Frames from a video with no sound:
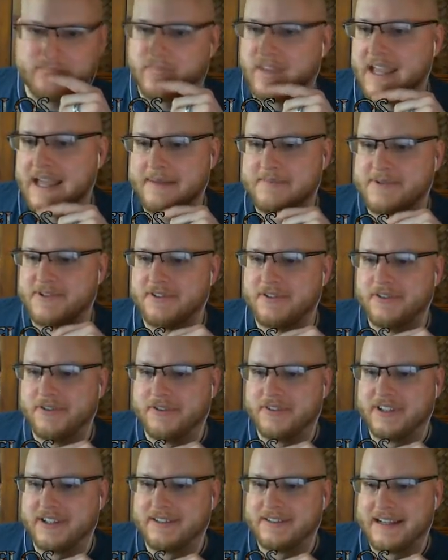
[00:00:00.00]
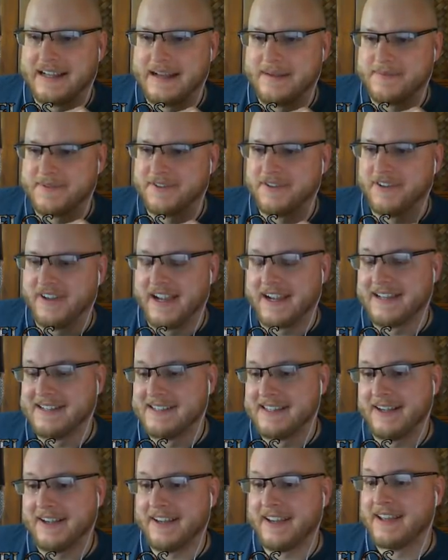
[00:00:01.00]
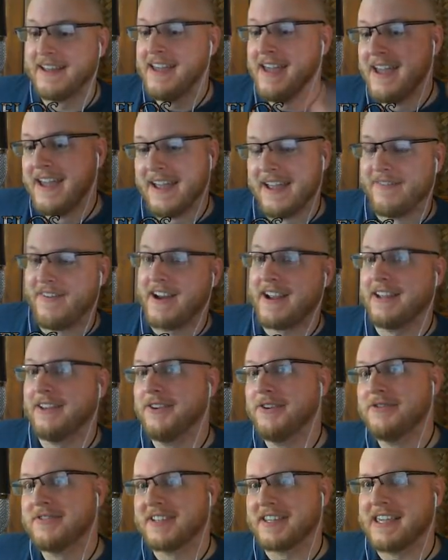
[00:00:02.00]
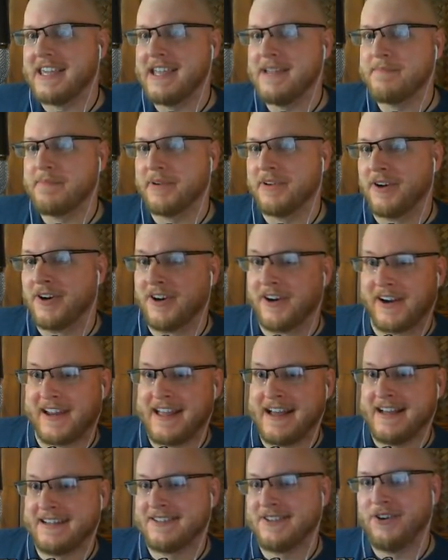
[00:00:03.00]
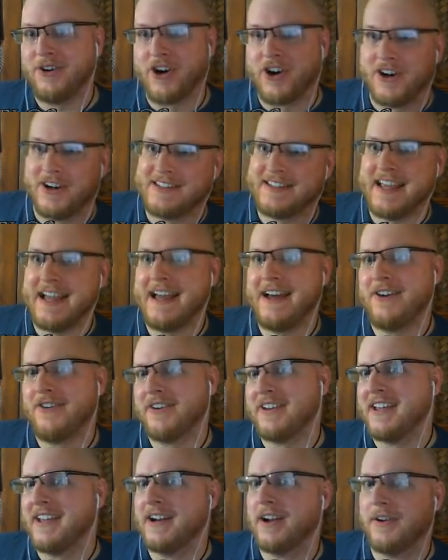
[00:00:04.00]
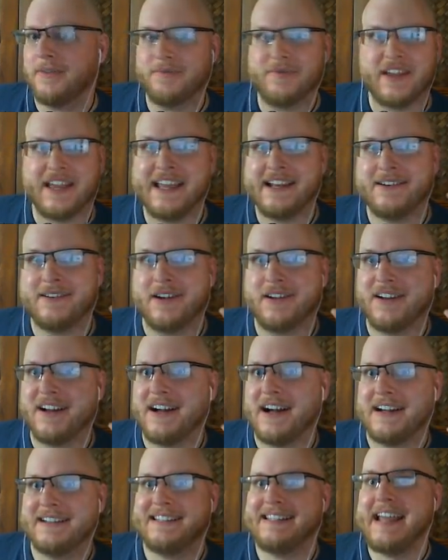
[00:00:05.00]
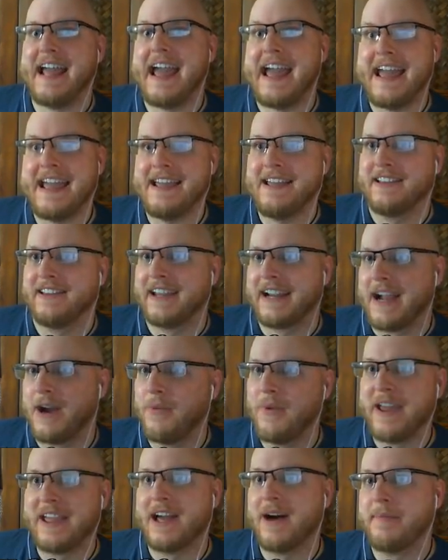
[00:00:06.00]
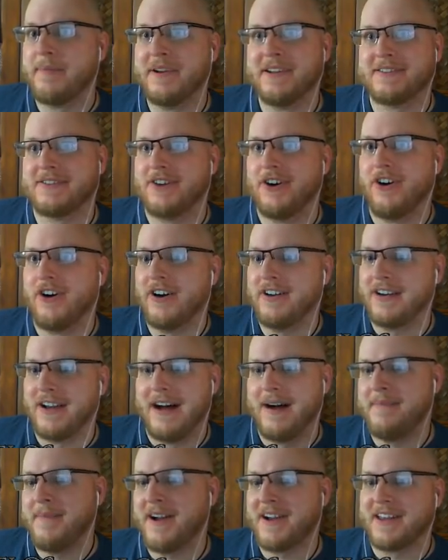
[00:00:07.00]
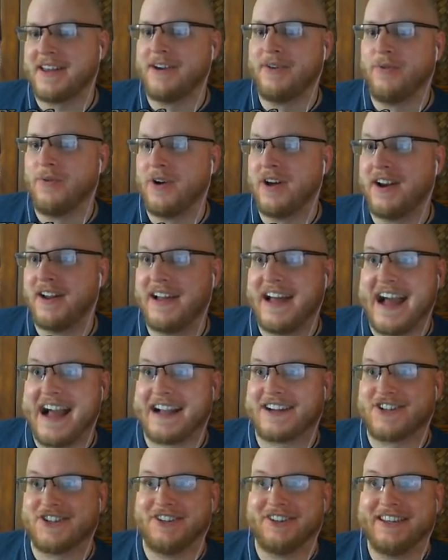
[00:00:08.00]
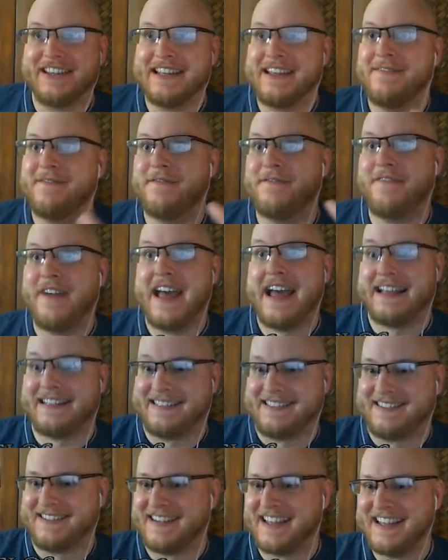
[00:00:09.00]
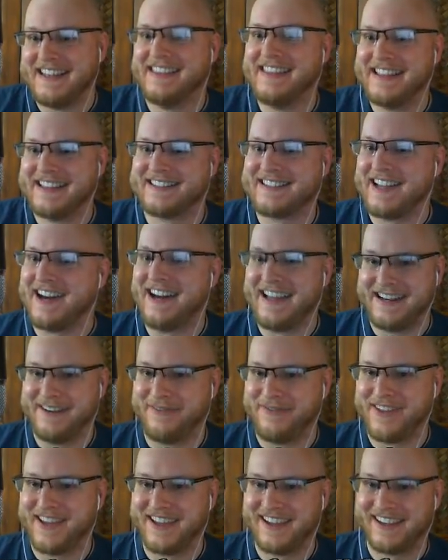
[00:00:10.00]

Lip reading: Absolutely. I can tell you, if I can lose a keep or a castle or a town in a day, like I wake up and it's gone, I'm not going to want to actually invest in this kind of thing.